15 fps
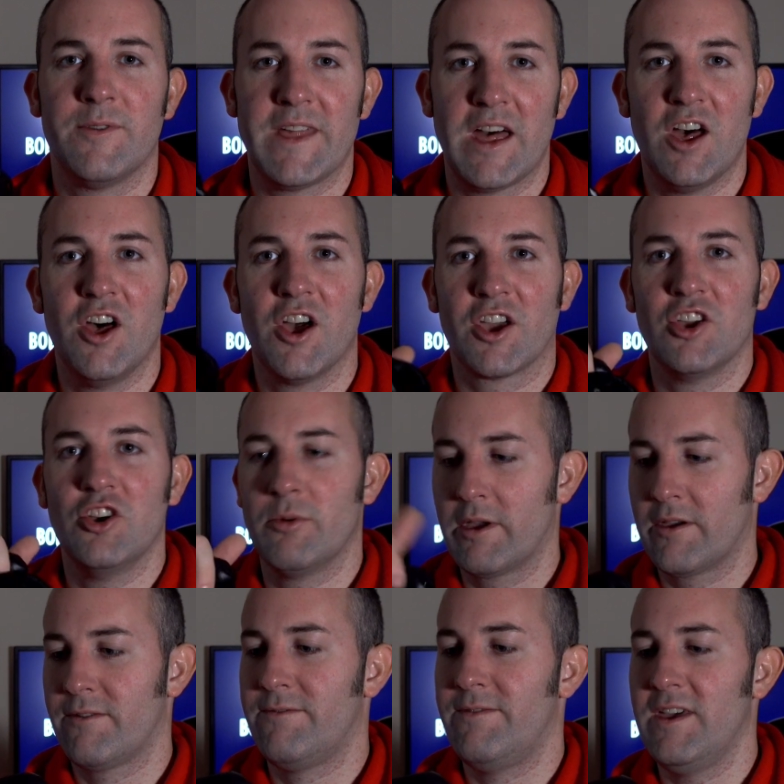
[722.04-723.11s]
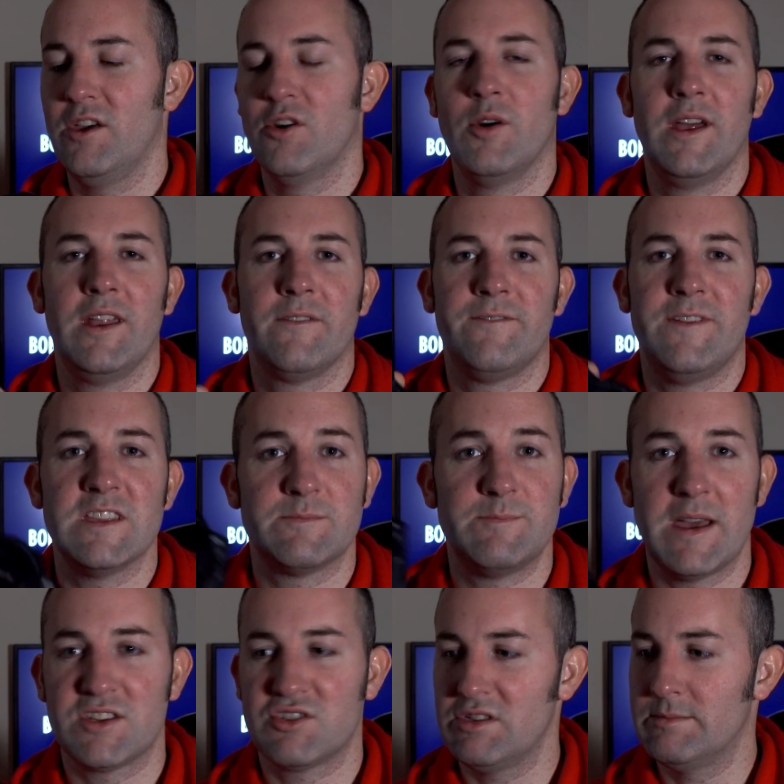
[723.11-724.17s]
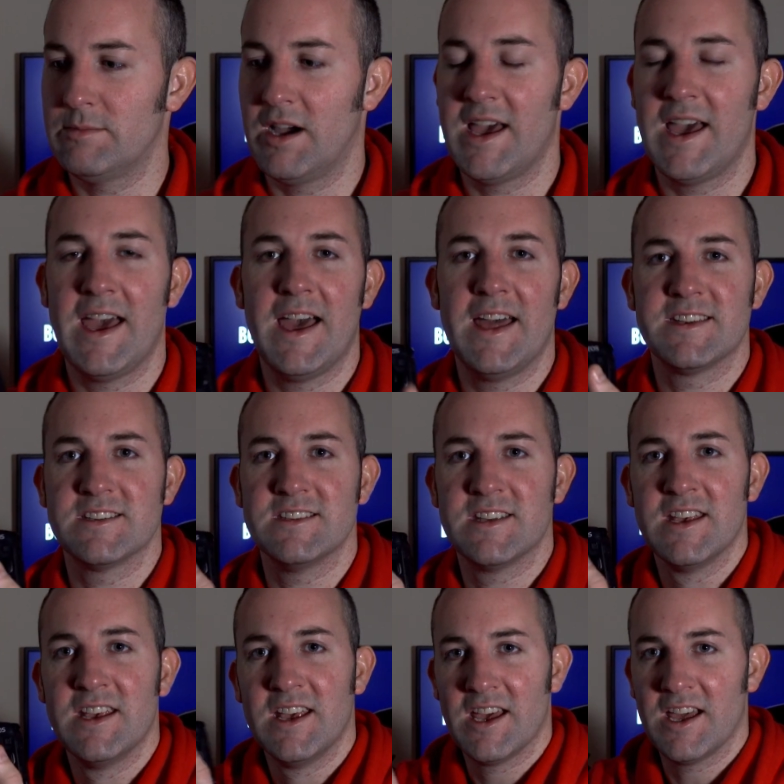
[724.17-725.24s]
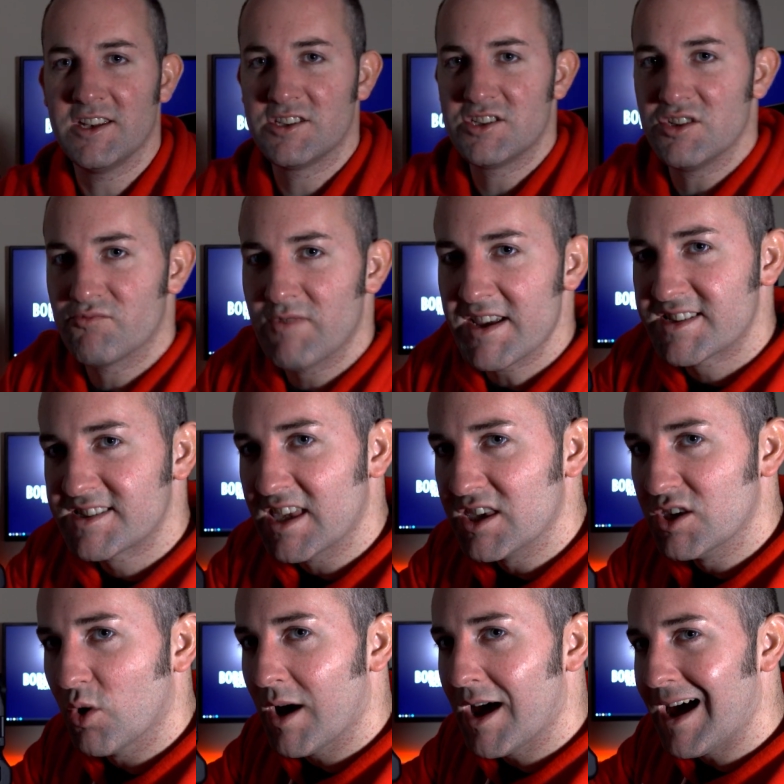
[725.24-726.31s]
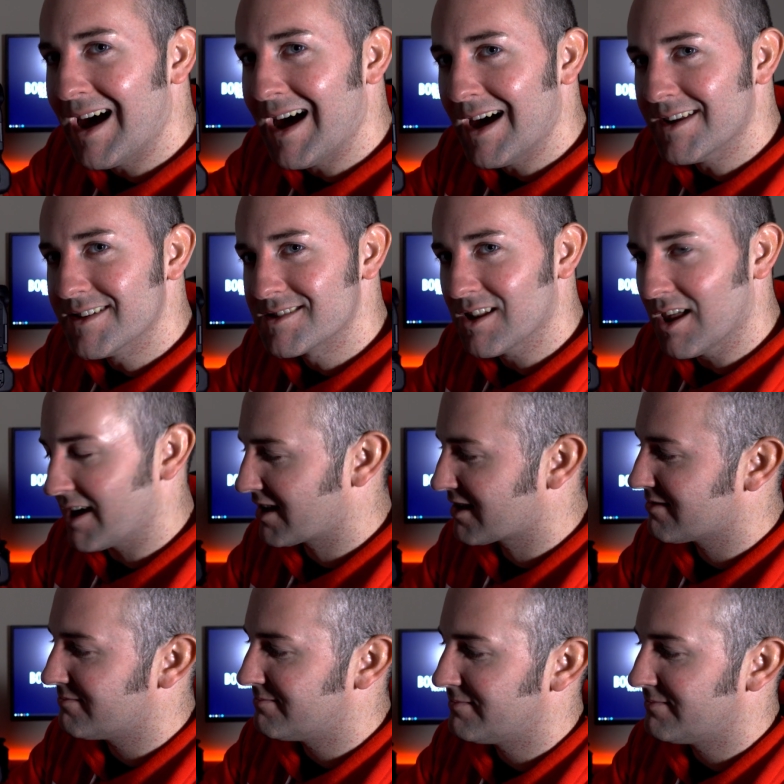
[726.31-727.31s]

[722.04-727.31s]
that ergonomic feel. It fits better in my hand, and resting your hand like